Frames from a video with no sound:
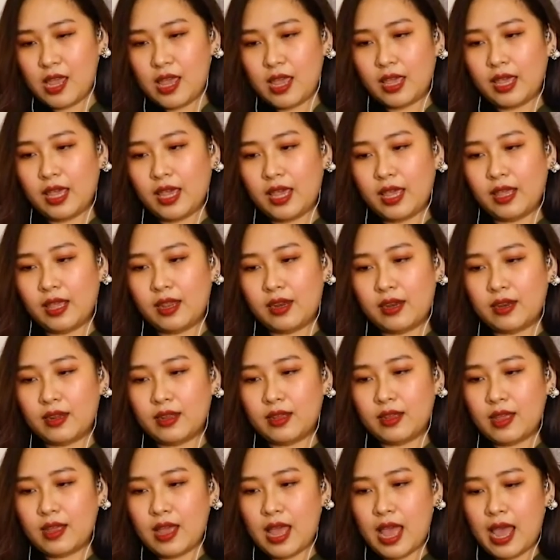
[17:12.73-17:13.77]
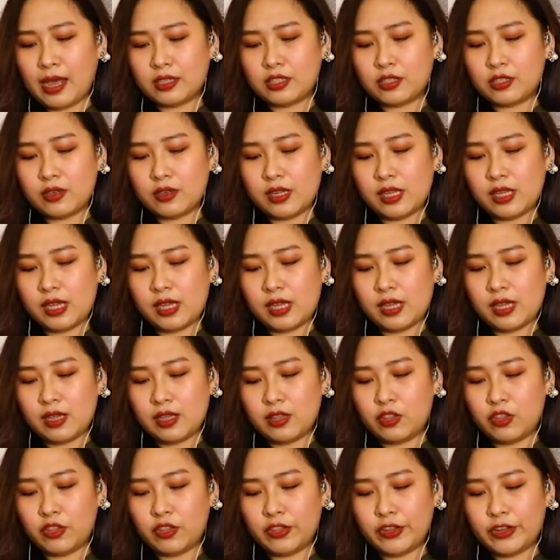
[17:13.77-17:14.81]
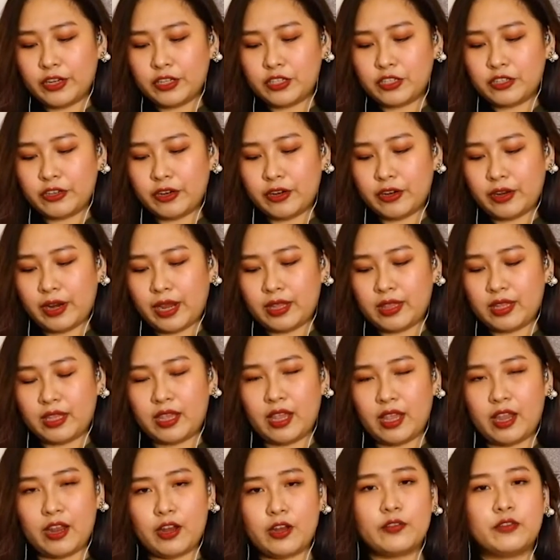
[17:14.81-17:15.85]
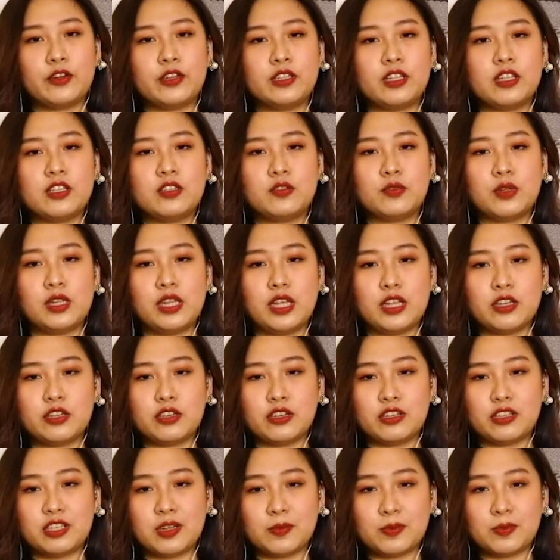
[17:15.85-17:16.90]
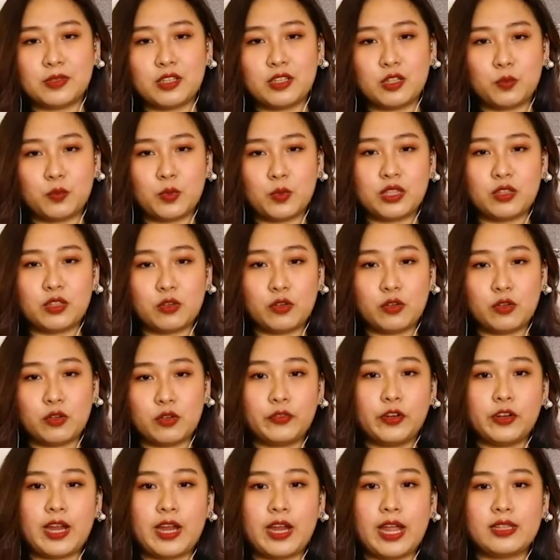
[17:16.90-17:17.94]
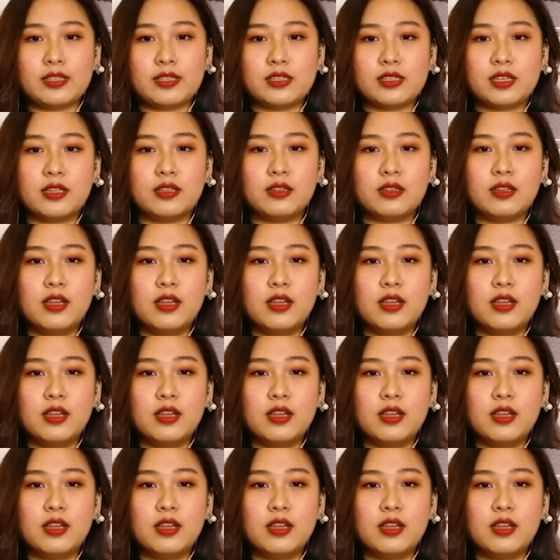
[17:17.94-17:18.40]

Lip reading: and actually nurture and care for these relationships that we took for granted,